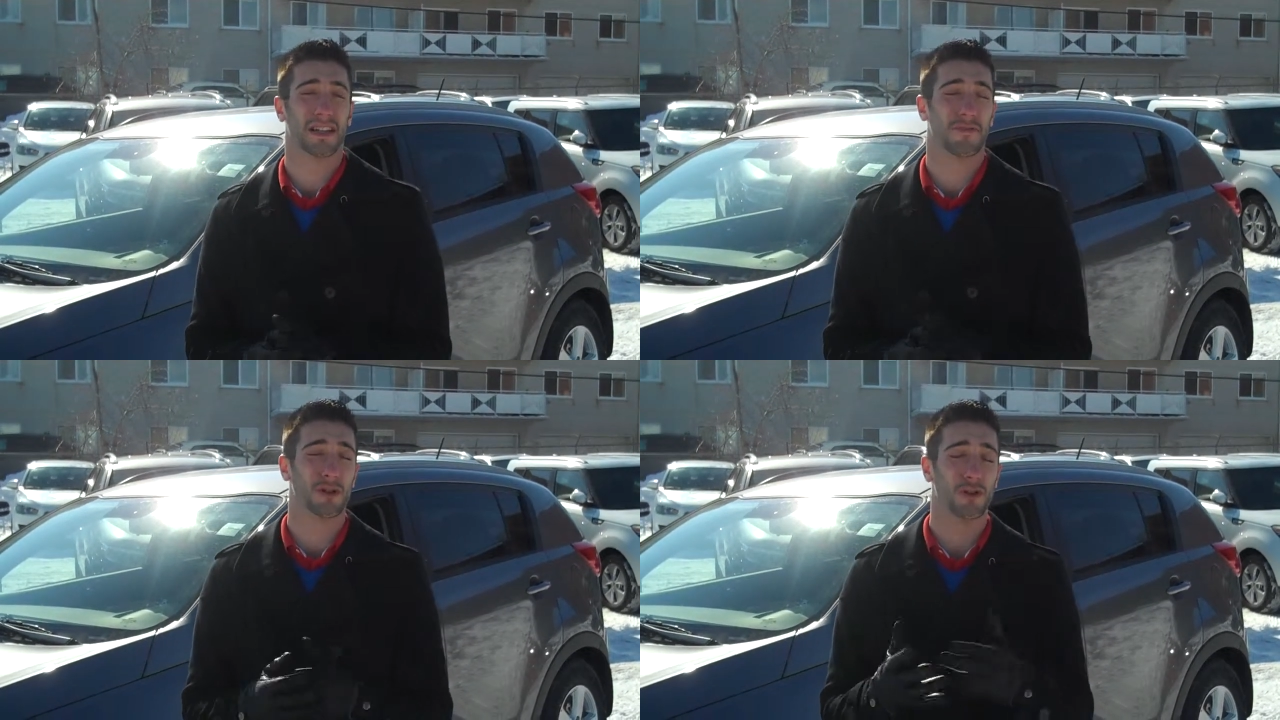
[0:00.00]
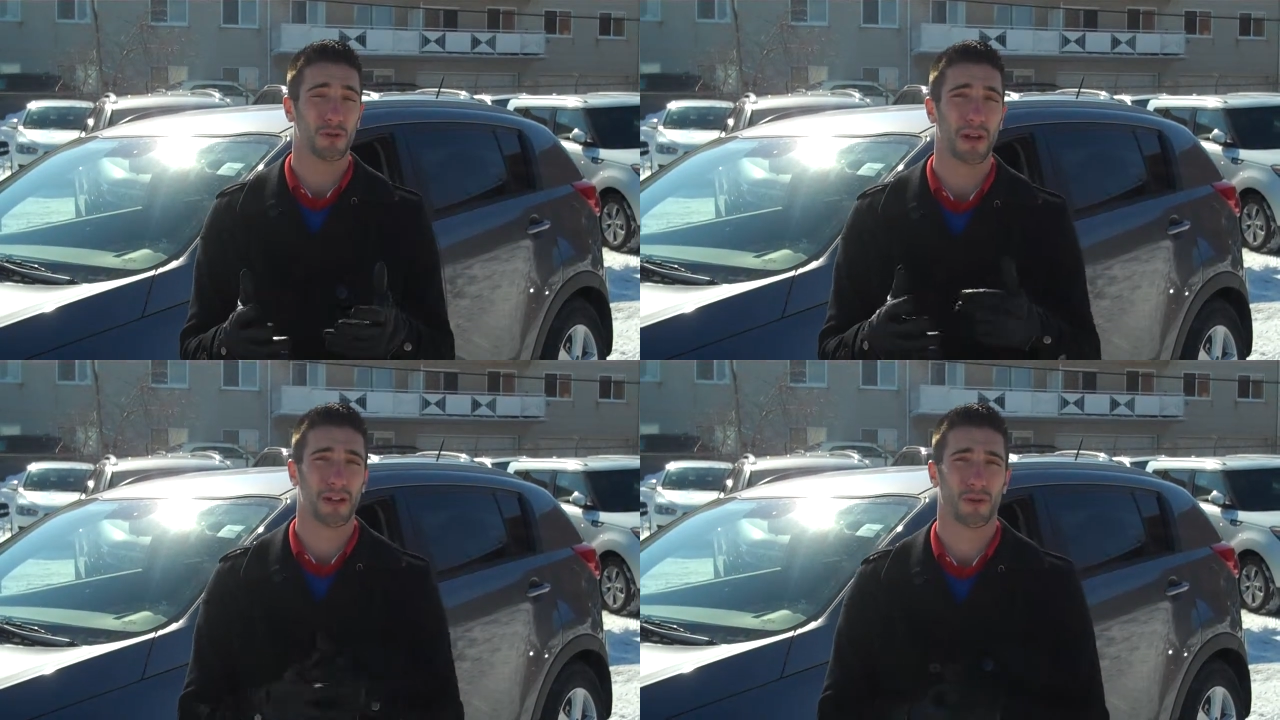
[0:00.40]
if you
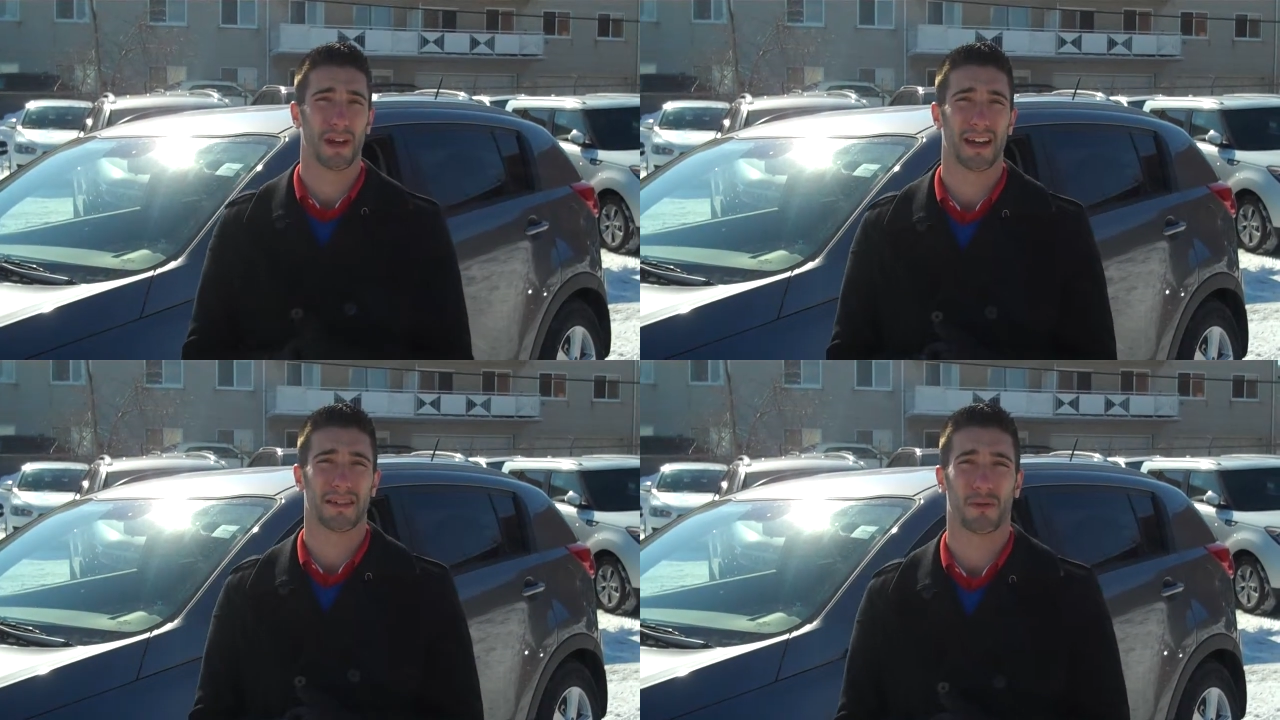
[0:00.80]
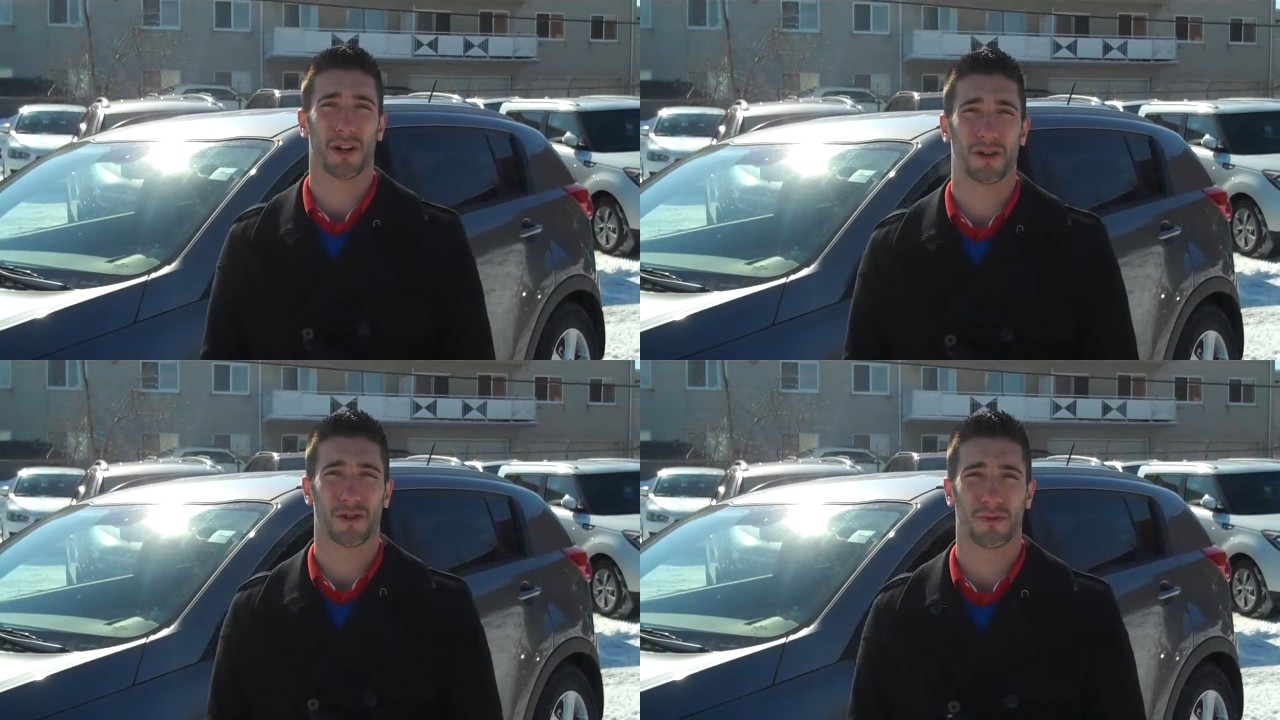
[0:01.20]
do make your way in
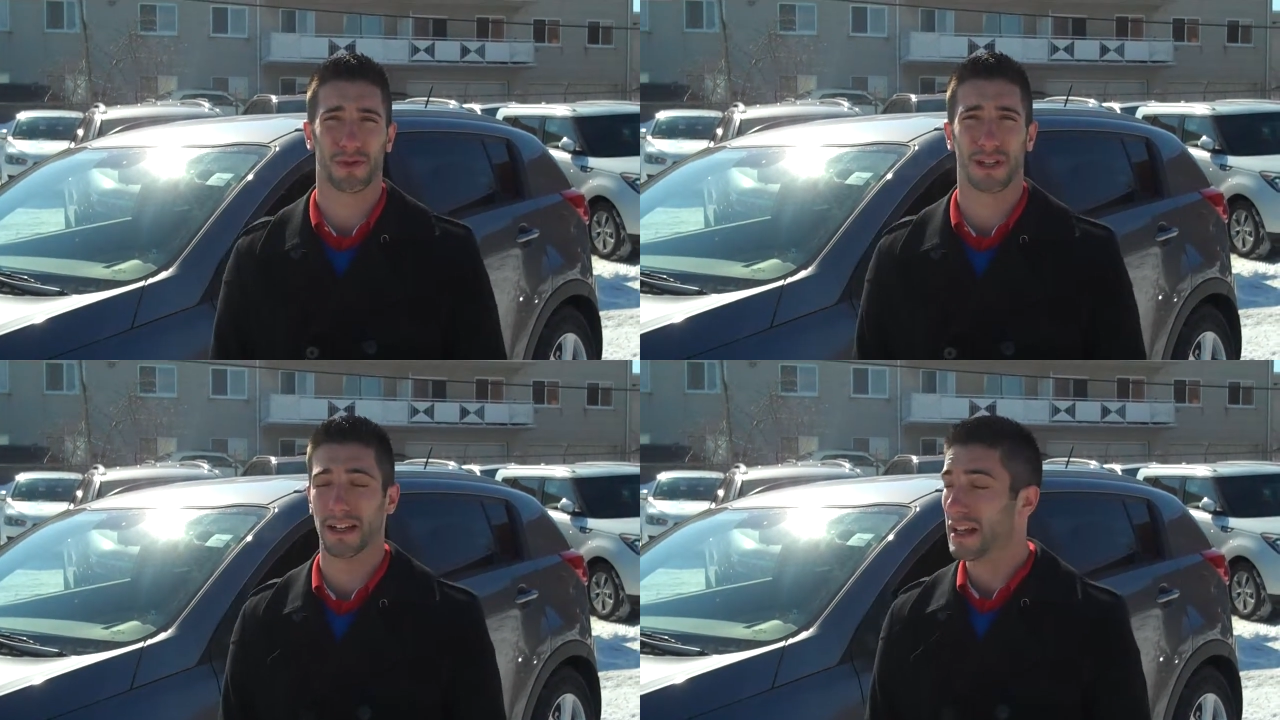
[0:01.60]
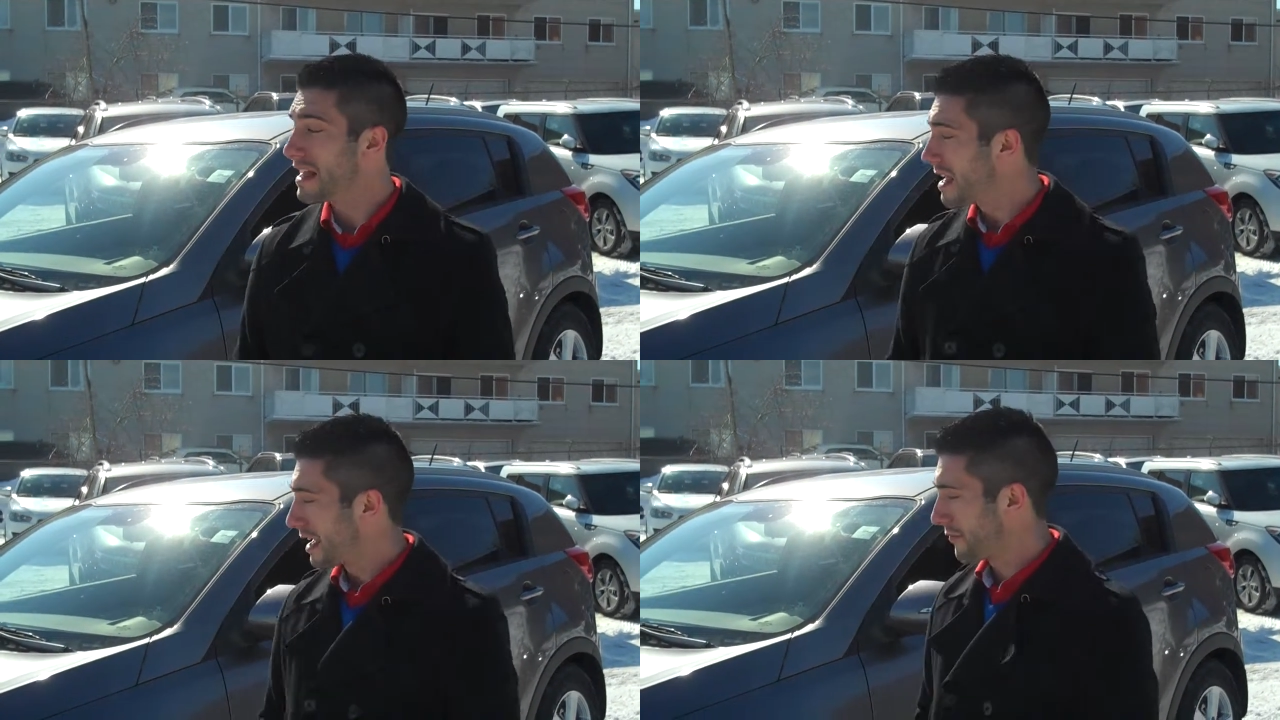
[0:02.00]
100%
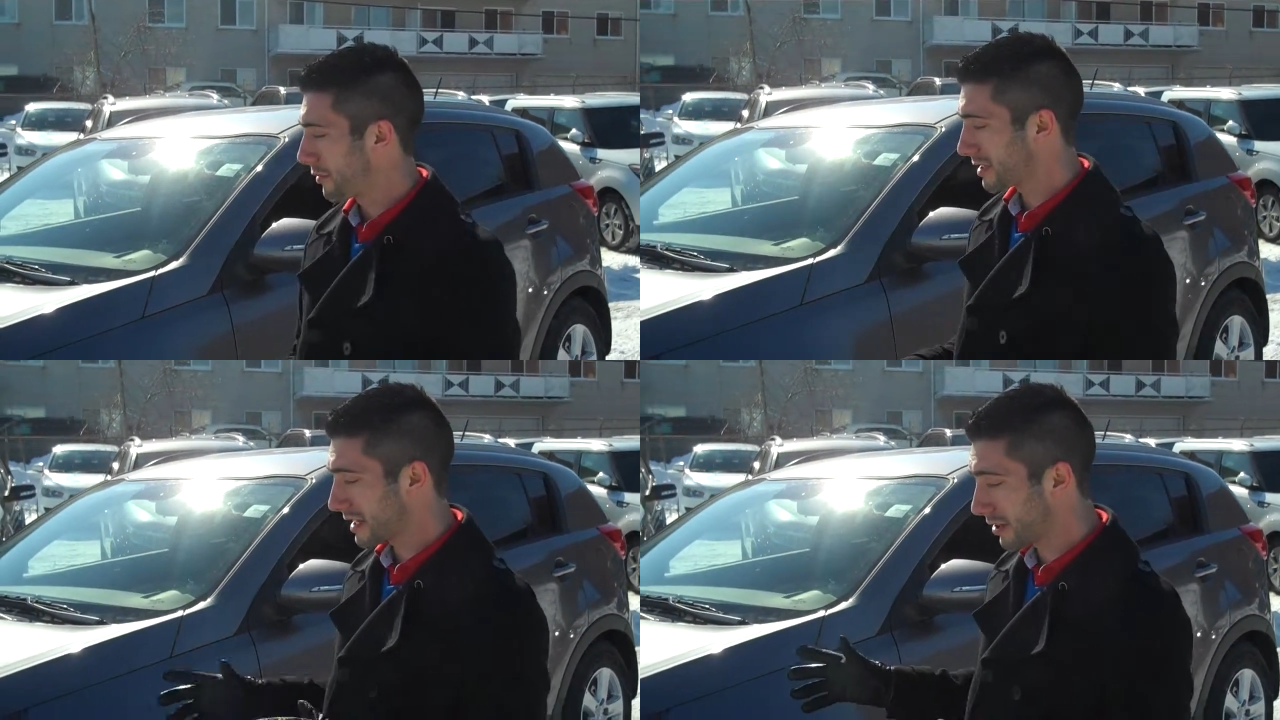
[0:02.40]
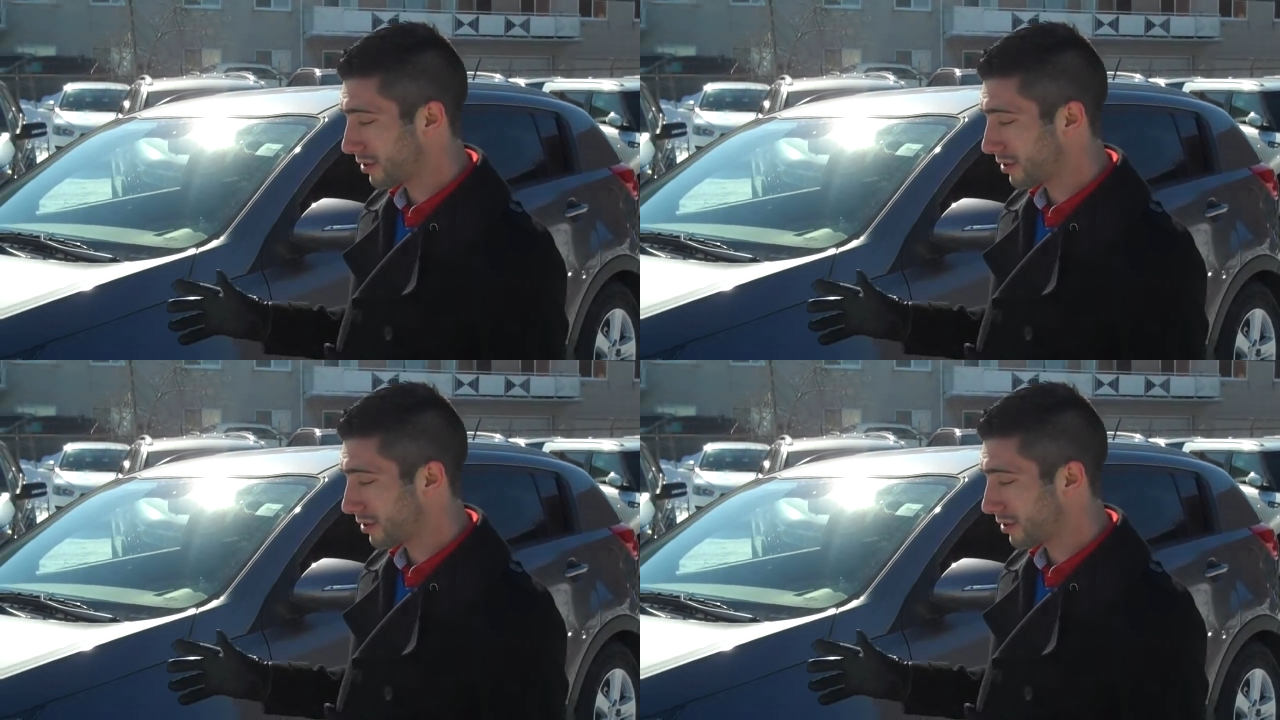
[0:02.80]
you want to take a